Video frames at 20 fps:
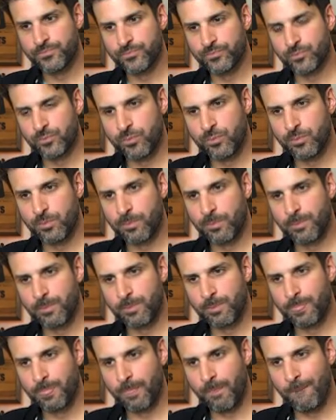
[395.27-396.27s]

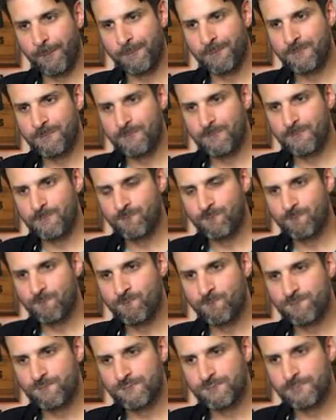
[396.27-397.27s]
The person shown says nothing.